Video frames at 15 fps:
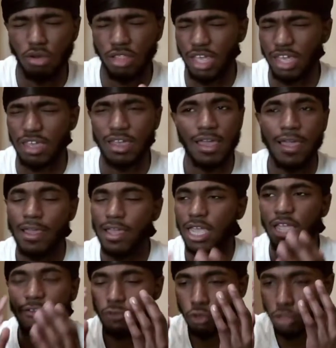Like,
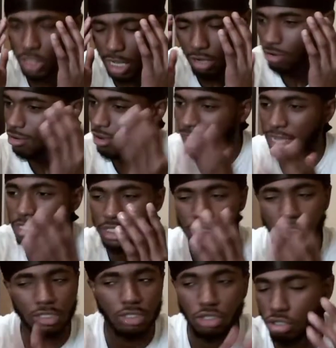if you sound crazy,
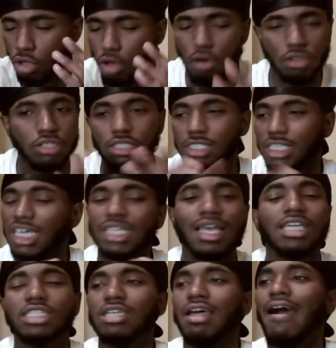just talk. Just take
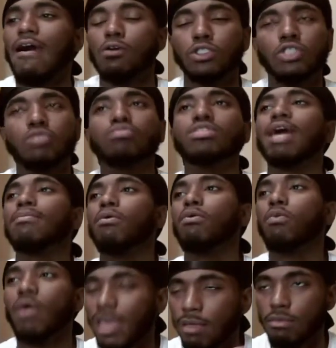that shit out some type of
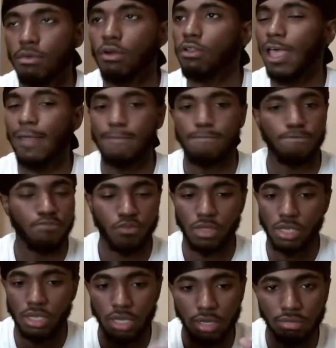way, bro. Like,
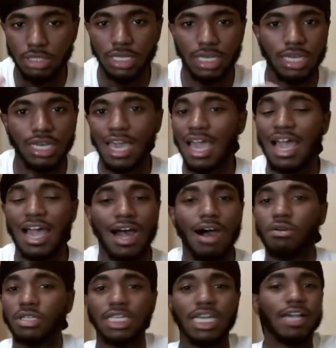you know what I'm saying? I
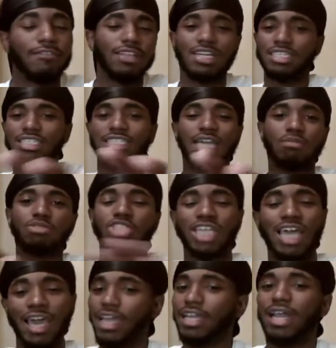don't care if niggas say I'm
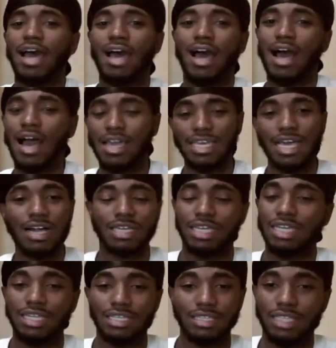chatting. Ah, ah, y'all can
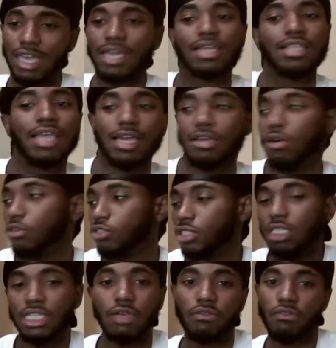eat dick. Like, go to
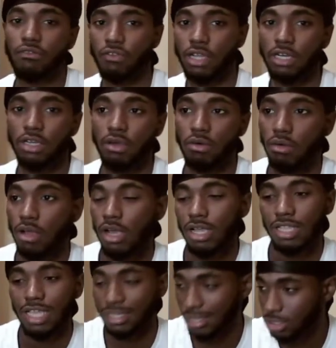a different video.
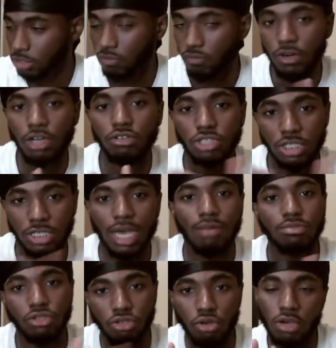Like, there's some real shit I'm
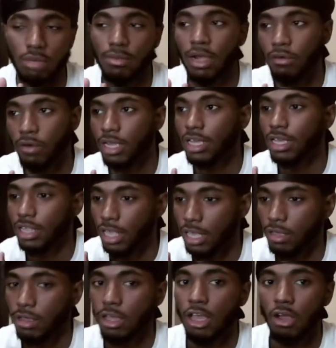talking about right here.
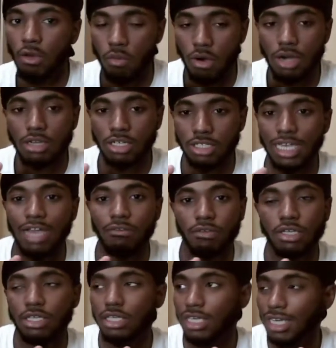Like, word, because I
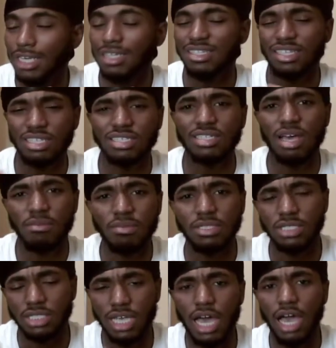really eat niggas up
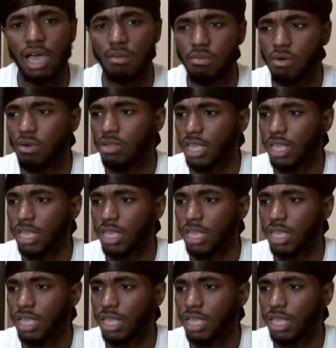inside, bro.